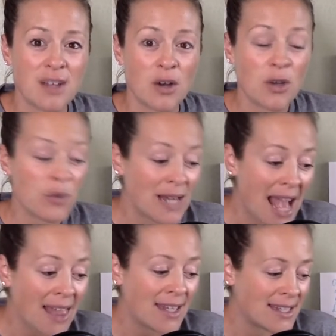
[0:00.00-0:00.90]
or your
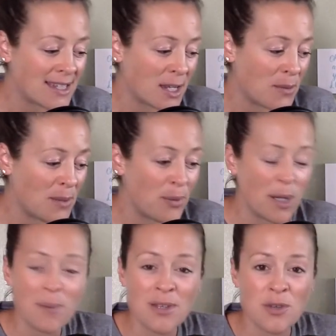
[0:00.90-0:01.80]
reality is going to be
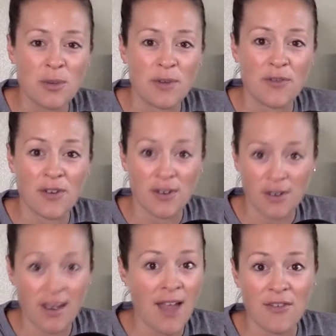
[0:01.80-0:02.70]
pretty miserable
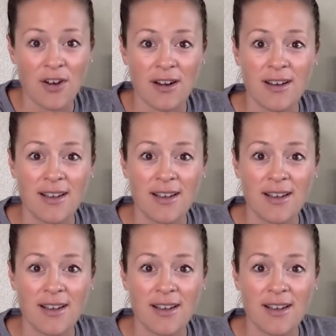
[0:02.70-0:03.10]
forever,